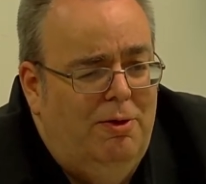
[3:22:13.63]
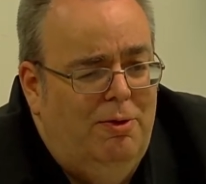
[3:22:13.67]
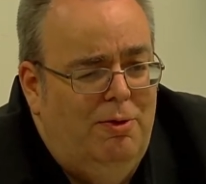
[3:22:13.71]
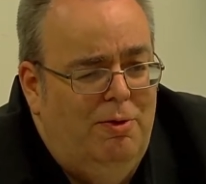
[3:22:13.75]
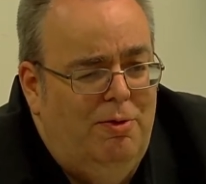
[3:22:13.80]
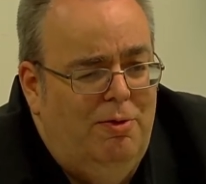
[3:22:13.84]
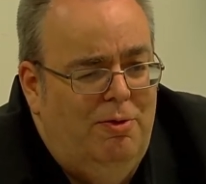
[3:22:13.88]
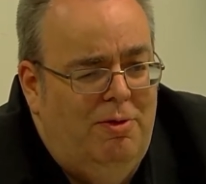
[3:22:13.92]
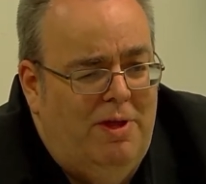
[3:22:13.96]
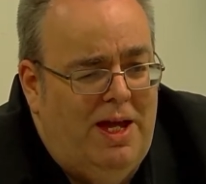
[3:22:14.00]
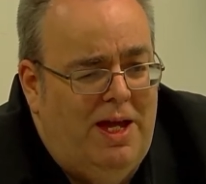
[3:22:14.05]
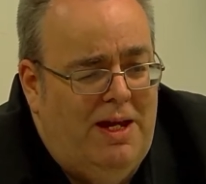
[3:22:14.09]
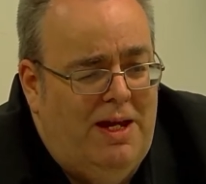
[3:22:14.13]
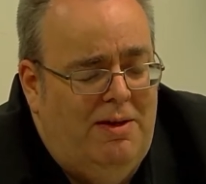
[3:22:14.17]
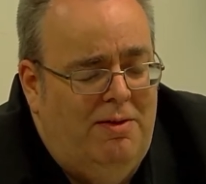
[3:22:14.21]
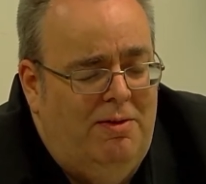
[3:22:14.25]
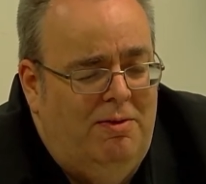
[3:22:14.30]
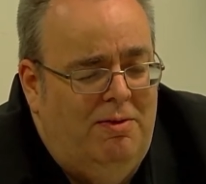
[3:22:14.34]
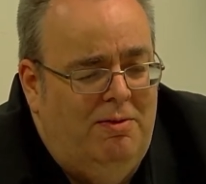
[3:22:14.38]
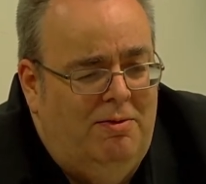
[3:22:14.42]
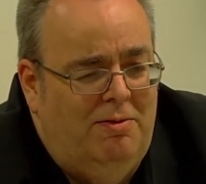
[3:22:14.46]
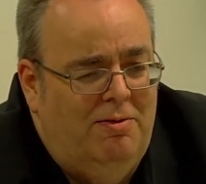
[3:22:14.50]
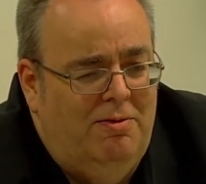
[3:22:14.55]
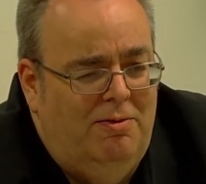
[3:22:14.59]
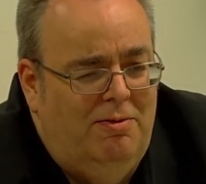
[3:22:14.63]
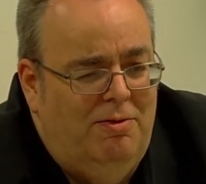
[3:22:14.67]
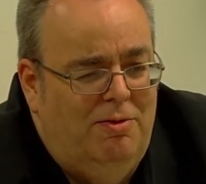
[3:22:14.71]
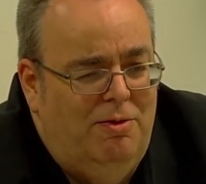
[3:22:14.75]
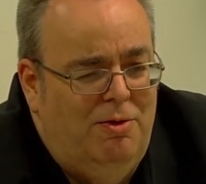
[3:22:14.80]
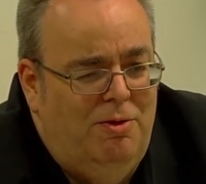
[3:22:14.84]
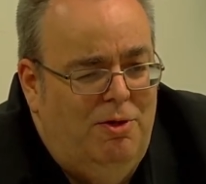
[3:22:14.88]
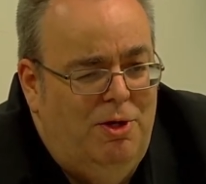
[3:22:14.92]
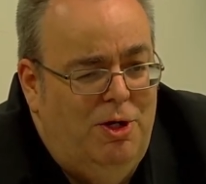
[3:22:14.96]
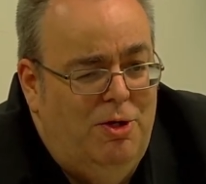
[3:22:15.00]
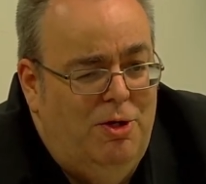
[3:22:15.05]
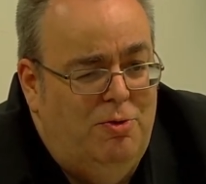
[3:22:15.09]
then
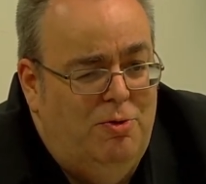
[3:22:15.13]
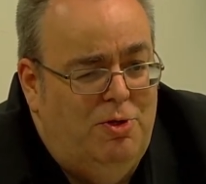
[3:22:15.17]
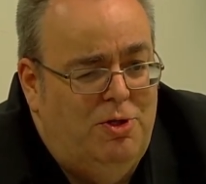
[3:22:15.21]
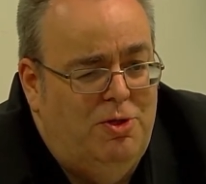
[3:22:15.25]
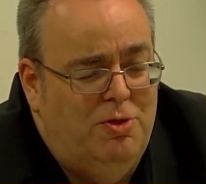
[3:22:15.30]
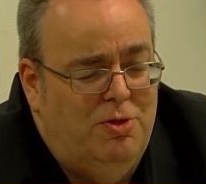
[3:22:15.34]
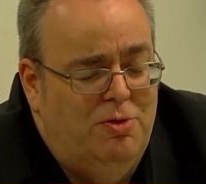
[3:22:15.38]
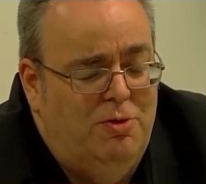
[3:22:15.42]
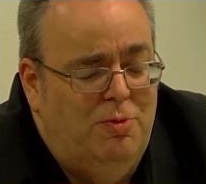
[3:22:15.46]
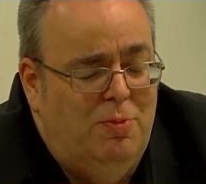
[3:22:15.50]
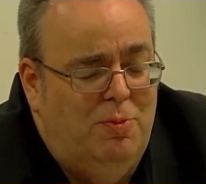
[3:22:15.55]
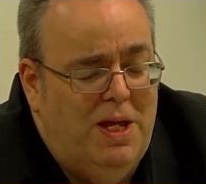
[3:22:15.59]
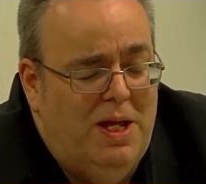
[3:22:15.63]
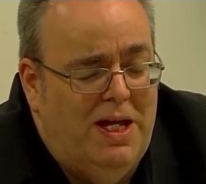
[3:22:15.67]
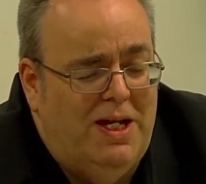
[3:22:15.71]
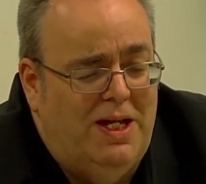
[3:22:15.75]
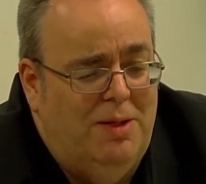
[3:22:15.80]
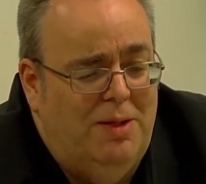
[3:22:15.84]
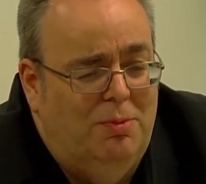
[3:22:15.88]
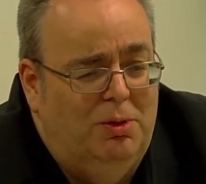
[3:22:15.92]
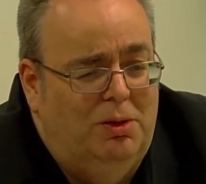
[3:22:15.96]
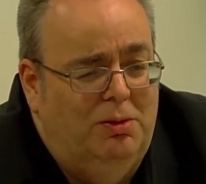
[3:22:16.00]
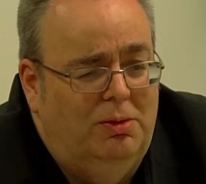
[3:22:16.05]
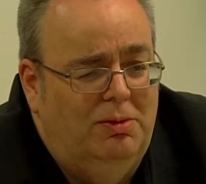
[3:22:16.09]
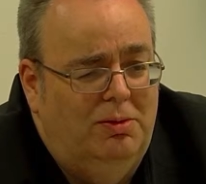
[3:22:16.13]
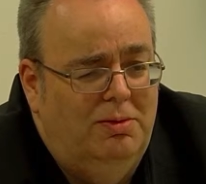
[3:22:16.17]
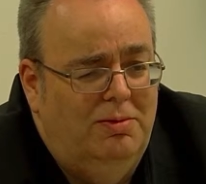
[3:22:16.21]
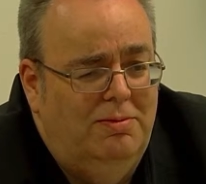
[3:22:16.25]
you should be able